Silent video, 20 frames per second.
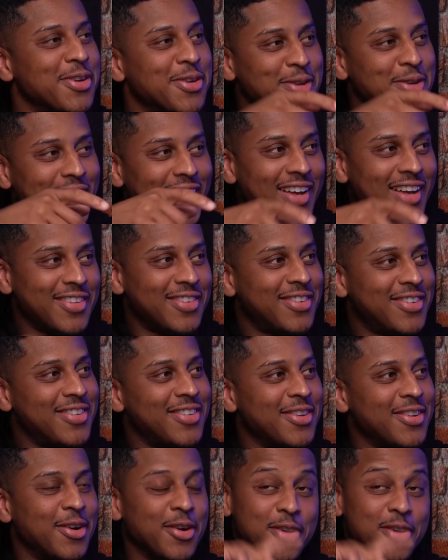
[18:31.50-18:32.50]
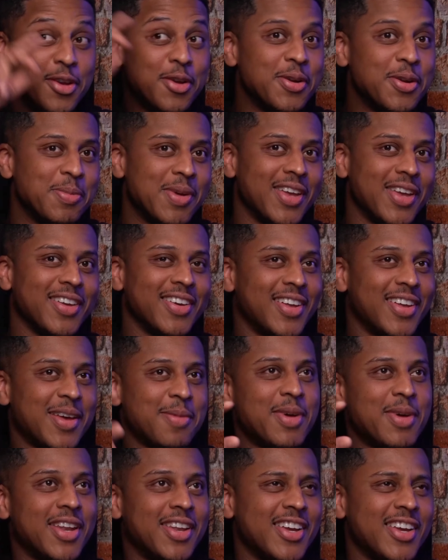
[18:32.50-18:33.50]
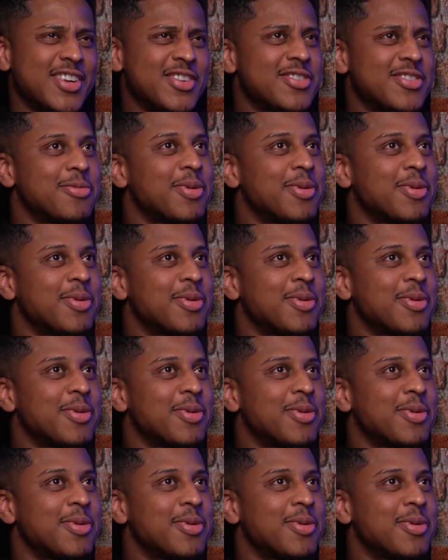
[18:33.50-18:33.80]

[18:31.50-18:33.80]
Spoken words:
on Google Ads on Udemy, and I made it in